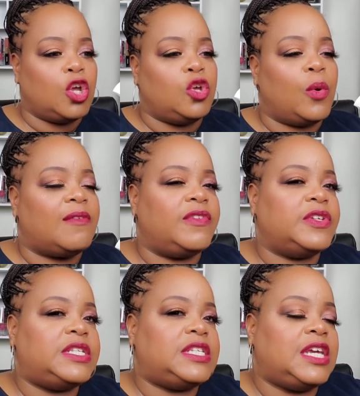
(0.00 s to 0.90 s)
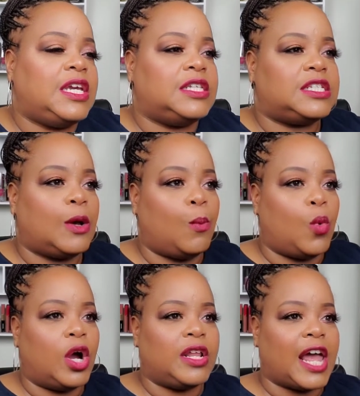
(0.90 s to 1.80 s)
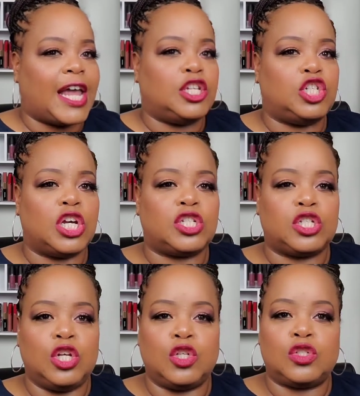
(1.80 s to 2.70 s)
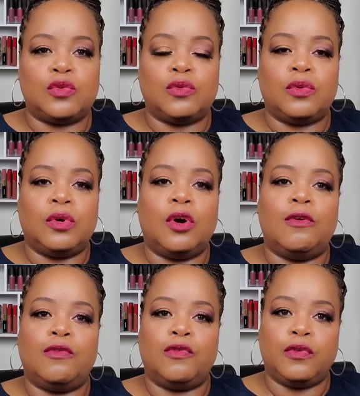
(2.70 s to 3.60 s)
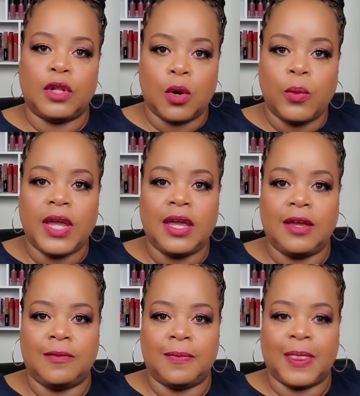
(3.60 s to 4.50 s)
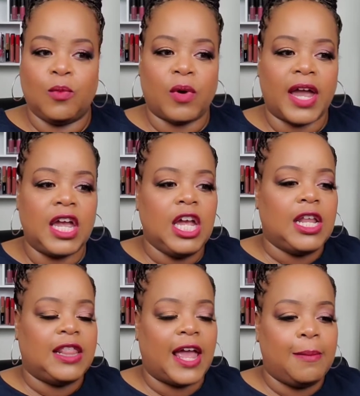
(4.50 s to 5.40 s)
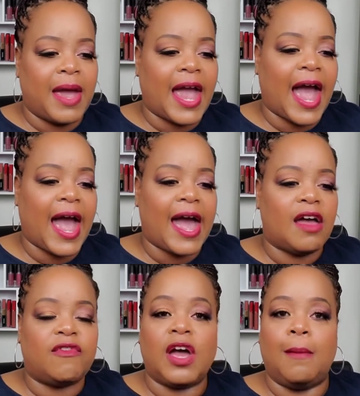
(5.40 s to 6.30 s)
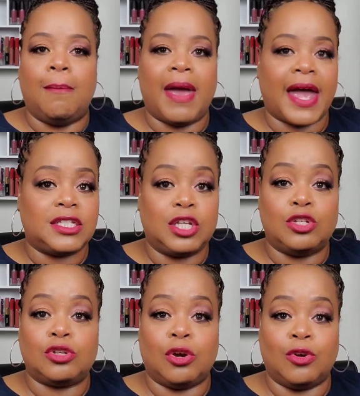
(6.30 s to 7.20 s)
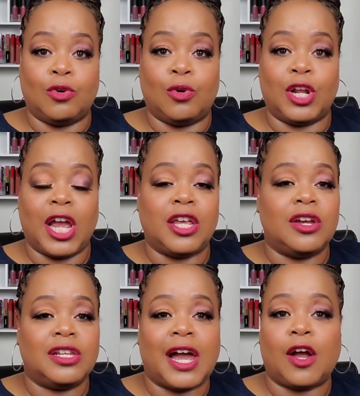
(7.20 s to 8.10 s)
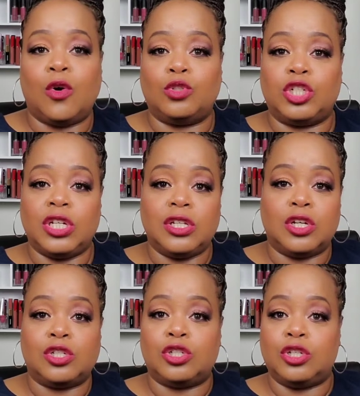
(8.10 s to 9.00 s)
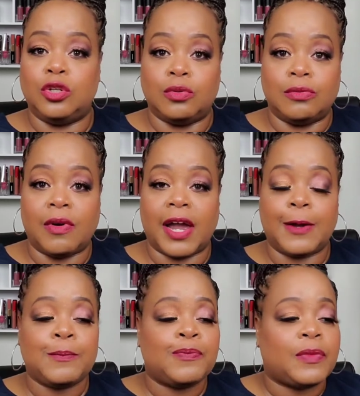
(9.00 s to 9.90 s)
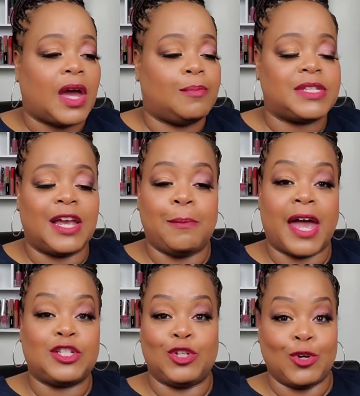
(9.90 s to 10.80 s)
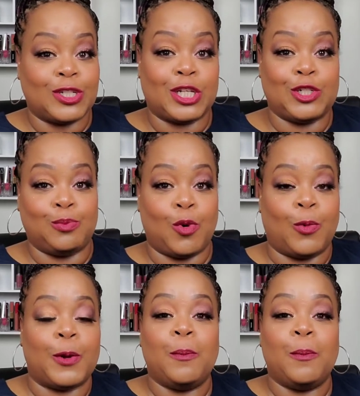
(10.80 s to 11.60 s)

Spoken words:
You ever seen someone that just looks flowy, right? They may have a maxi skirt on and you're like, oh, she looks cute, right? I'm saying maxi skirt because I just wore one.